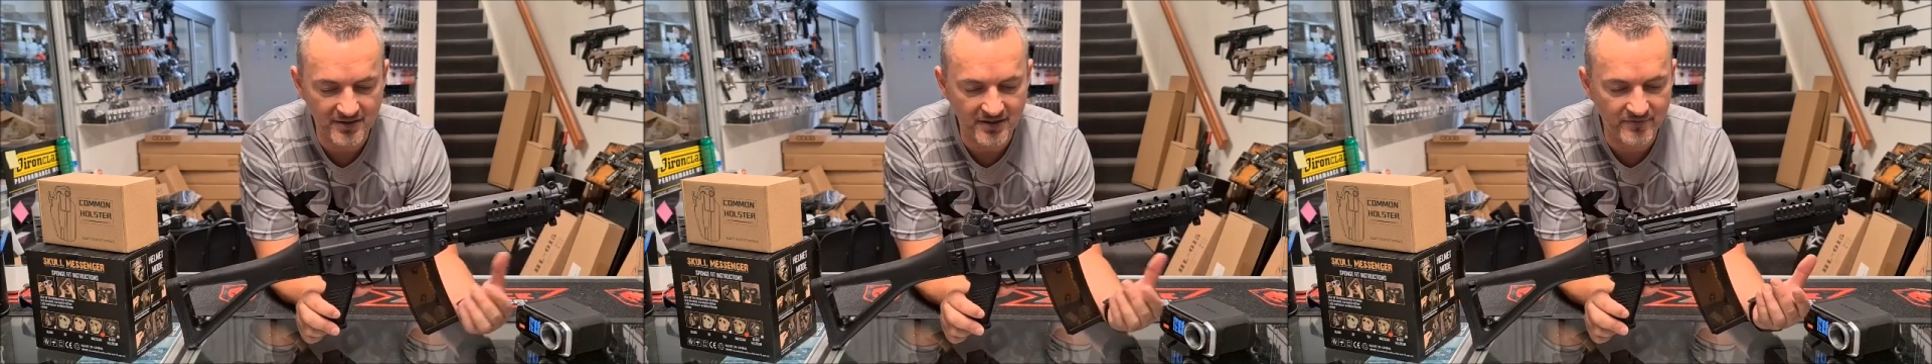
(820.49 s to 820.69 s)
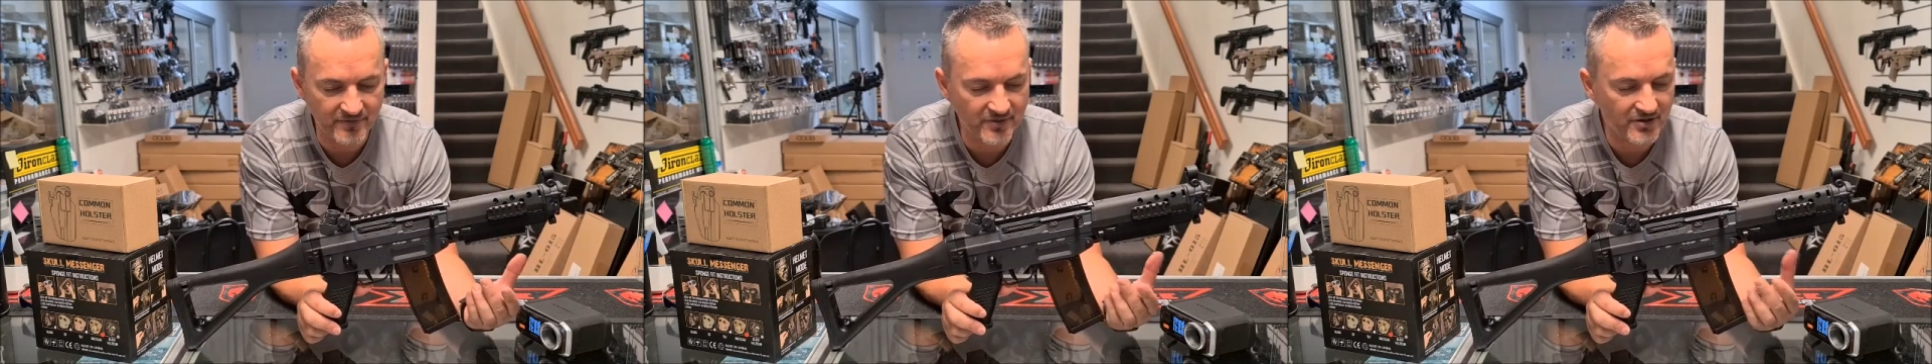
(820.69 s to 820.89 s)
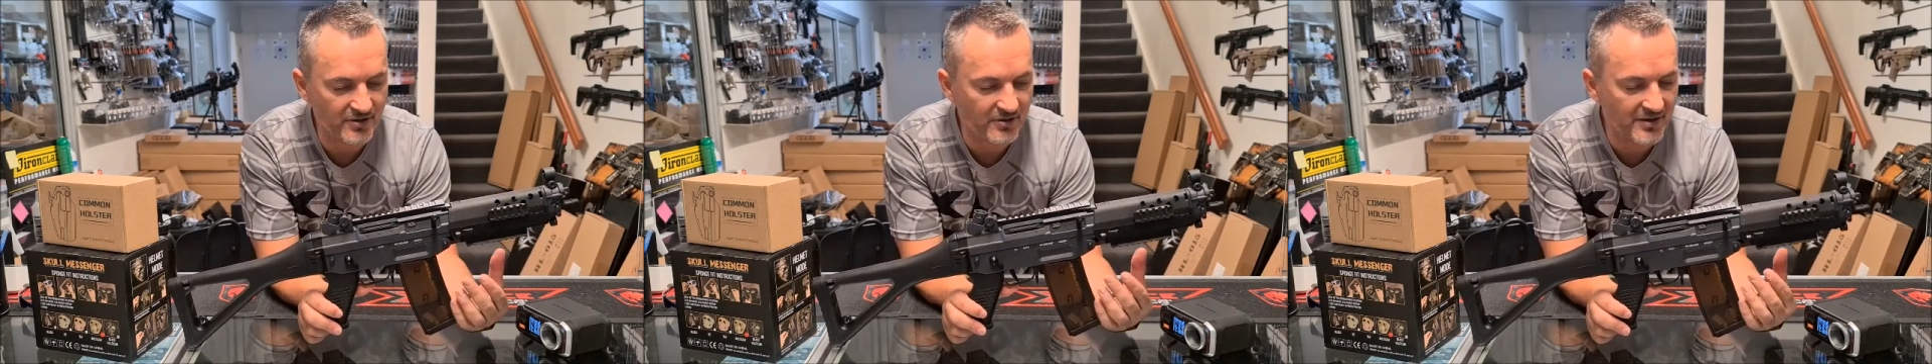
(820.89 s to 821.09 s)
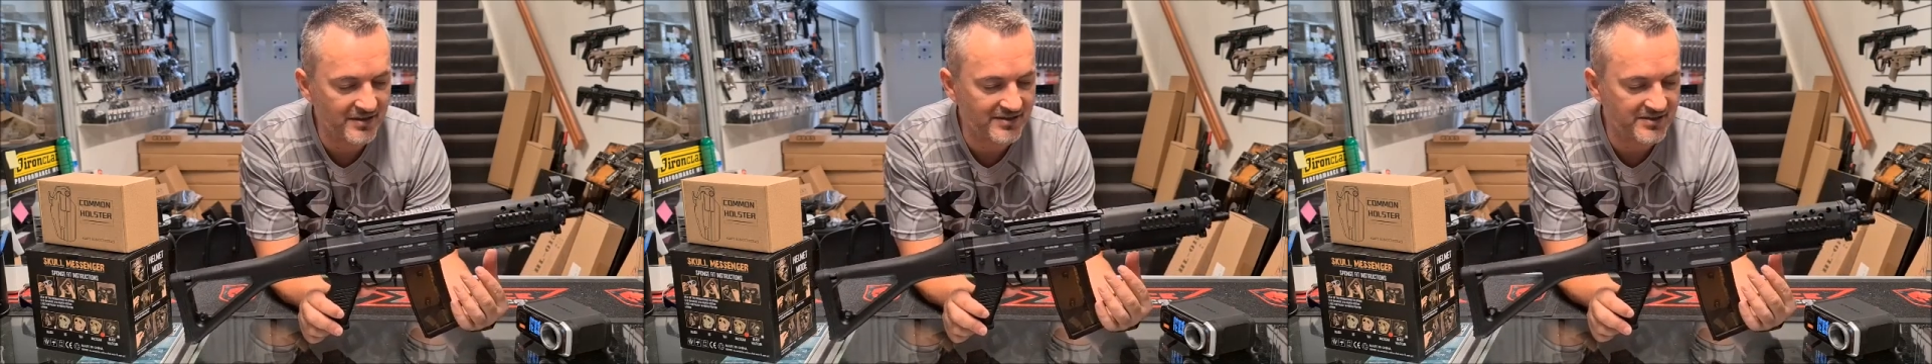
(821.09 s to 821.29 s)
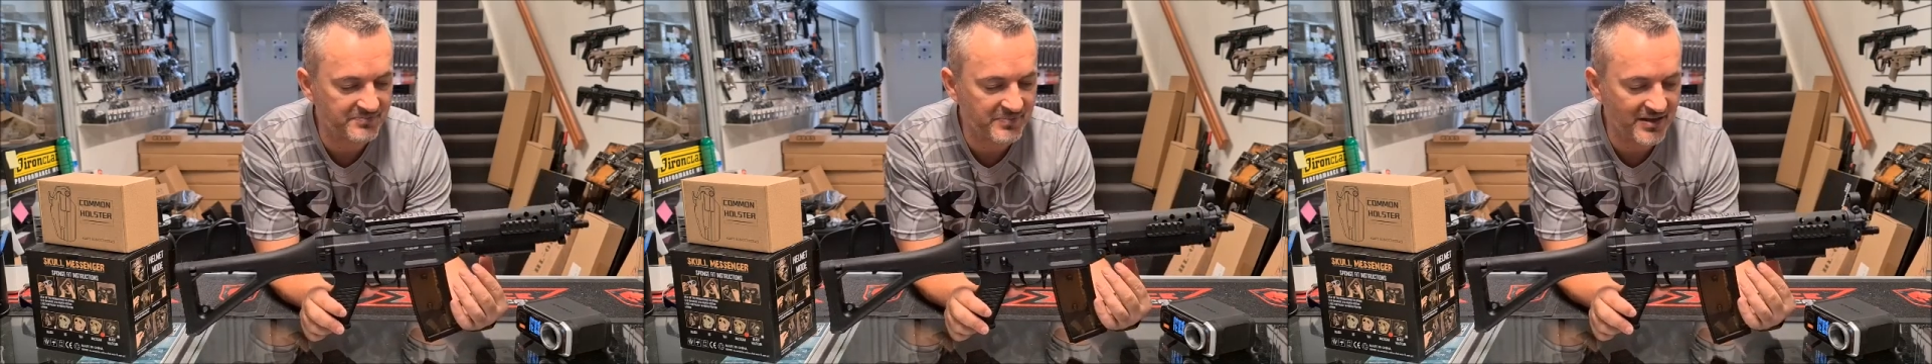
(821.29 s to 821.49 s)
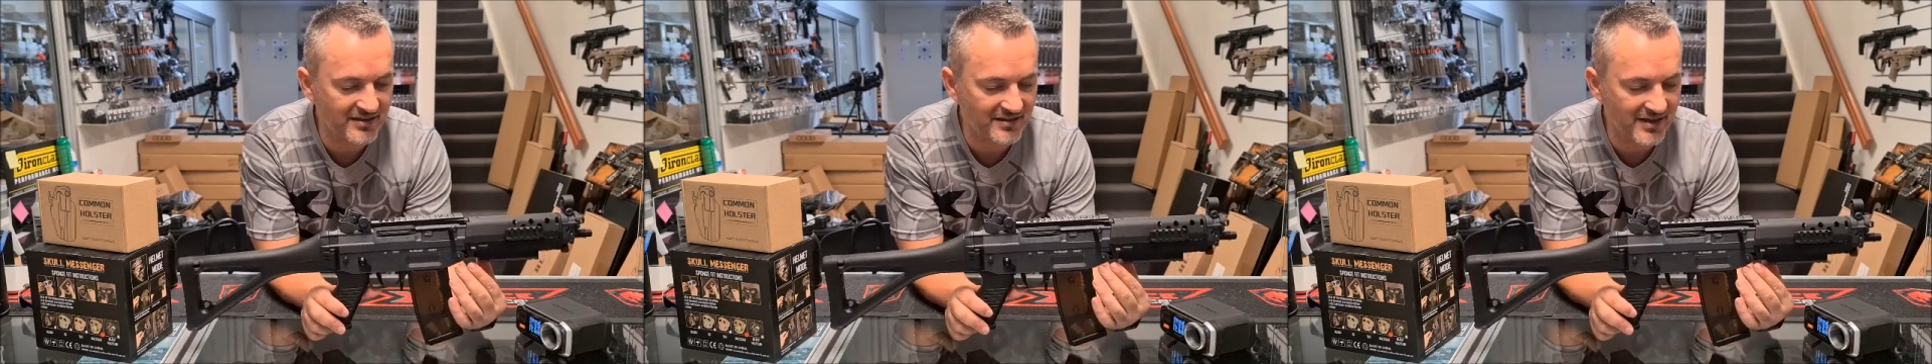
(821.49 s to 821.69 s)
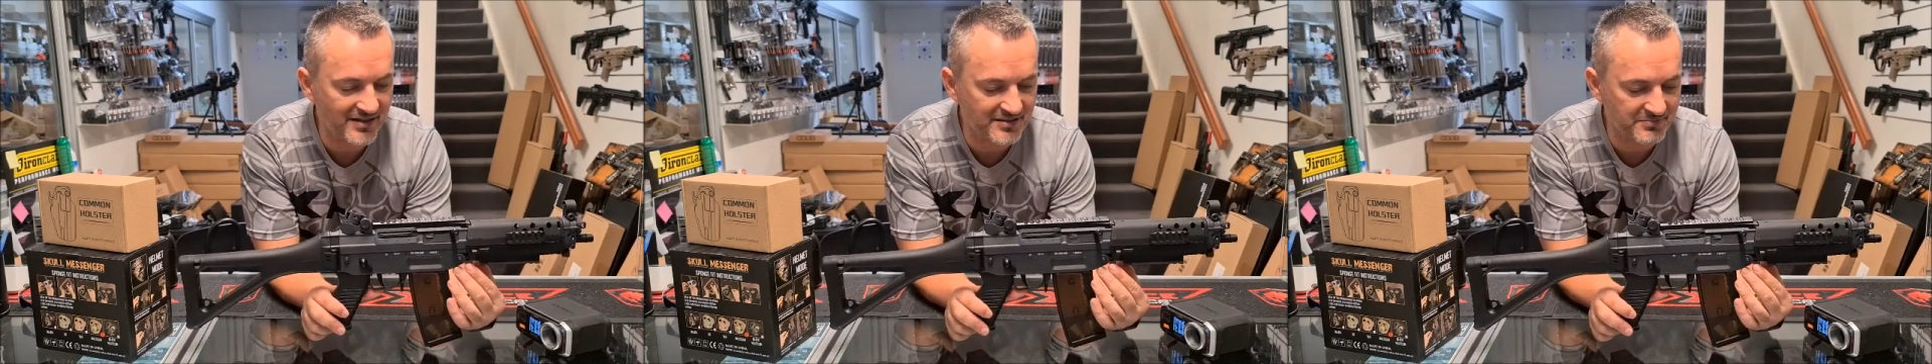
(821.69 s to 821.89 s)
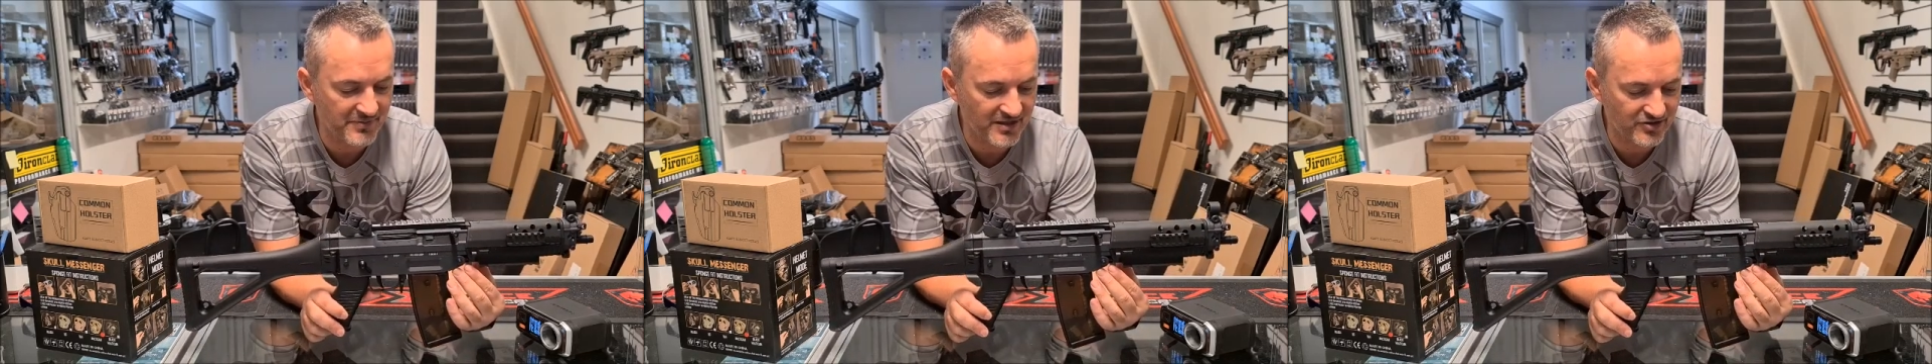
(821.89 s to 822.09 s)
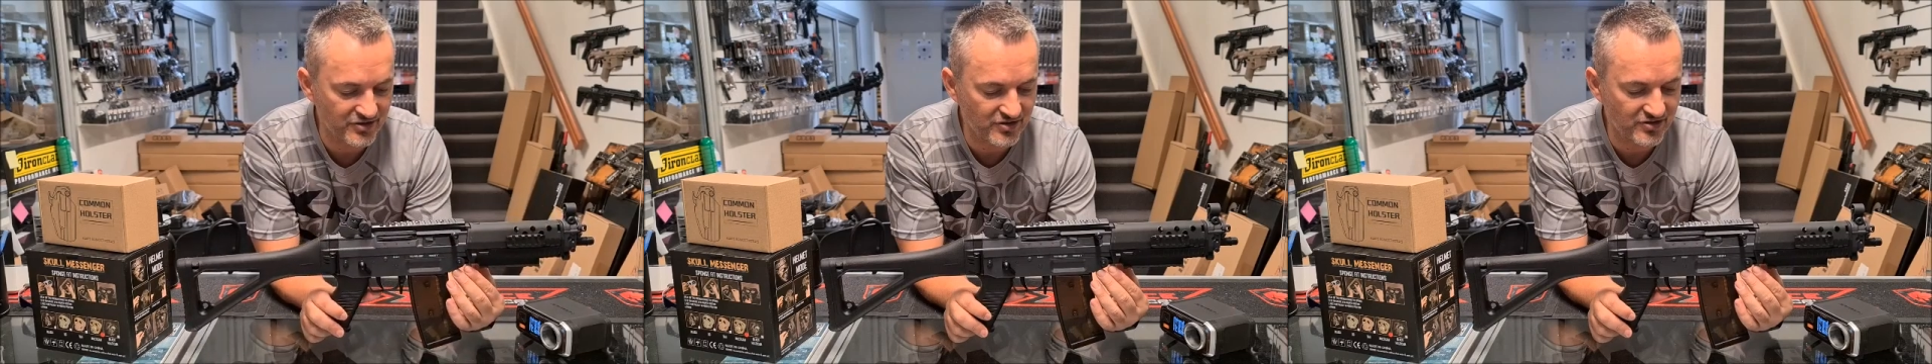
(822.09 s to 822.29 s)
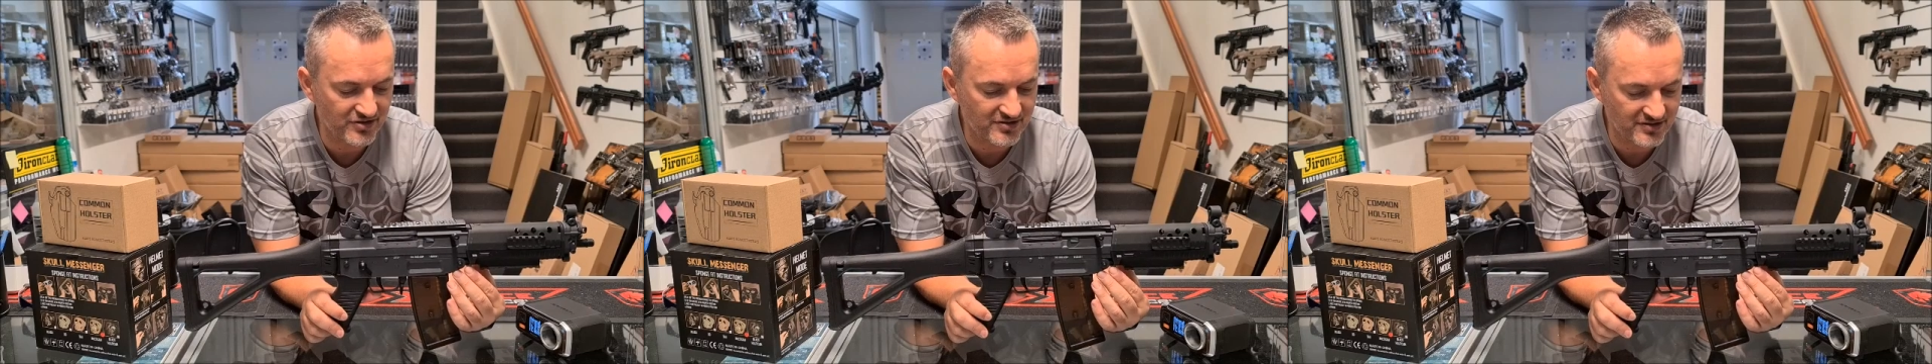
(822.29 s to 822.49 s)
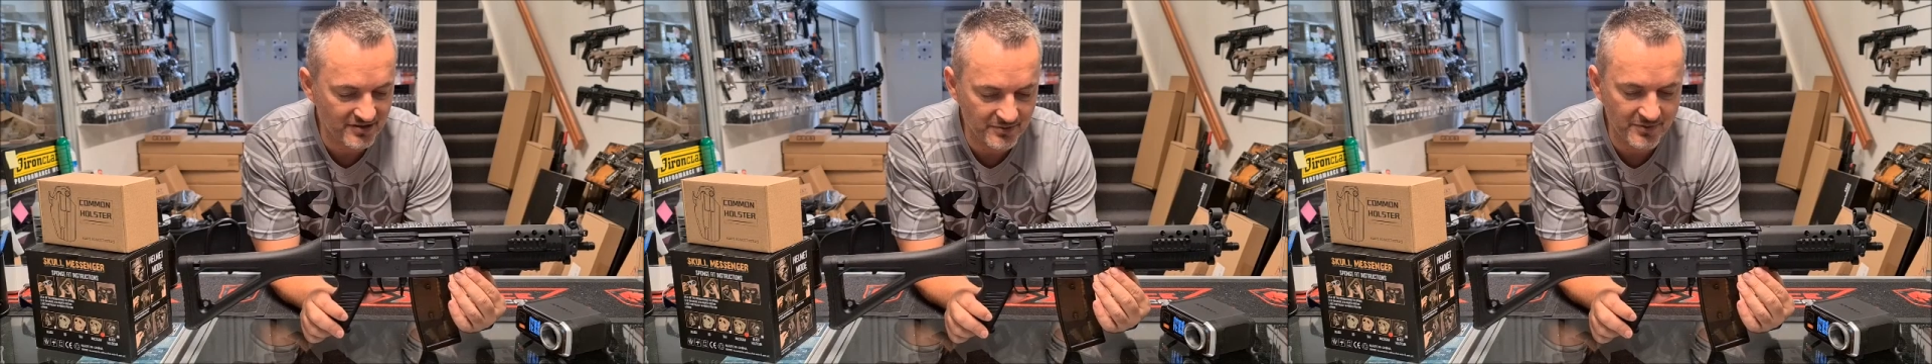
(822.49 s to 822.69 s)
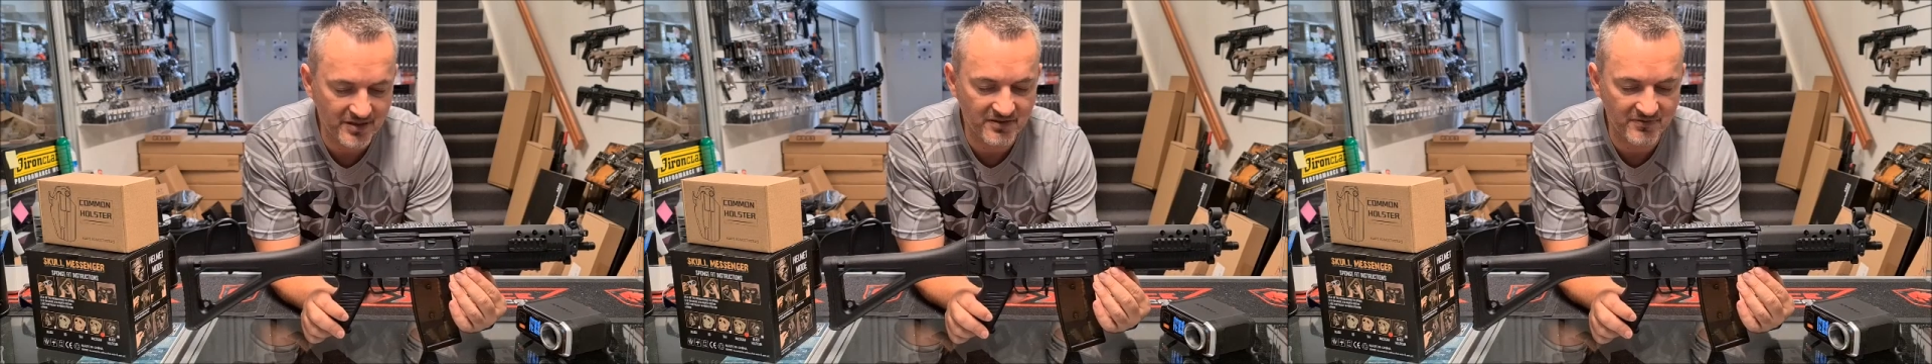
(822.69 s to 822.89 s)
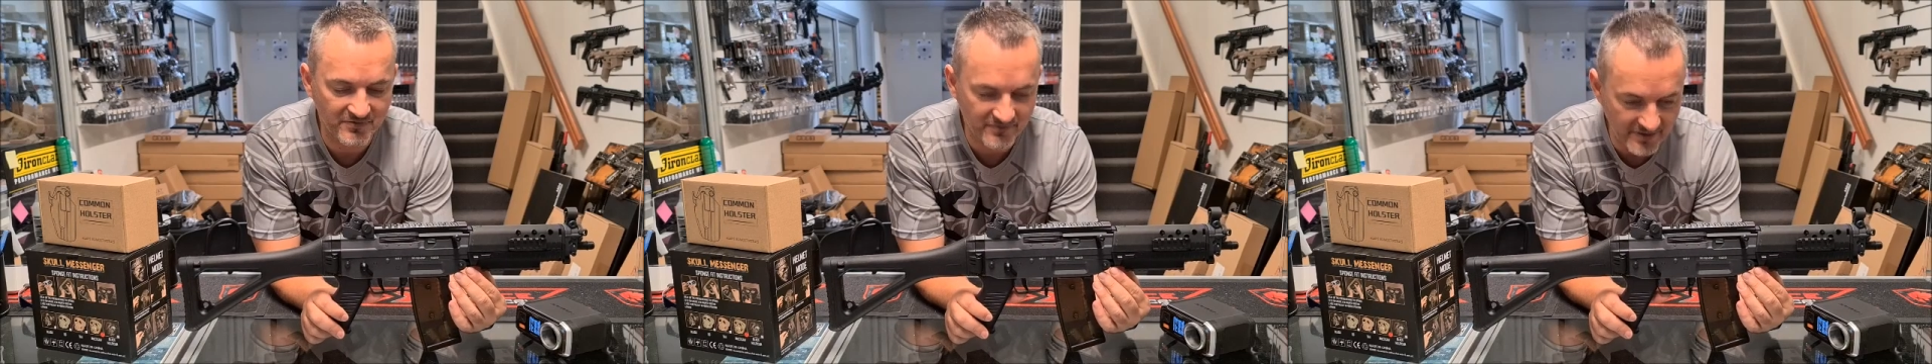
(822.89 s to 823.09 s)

If you don't want to spend as much and you still want a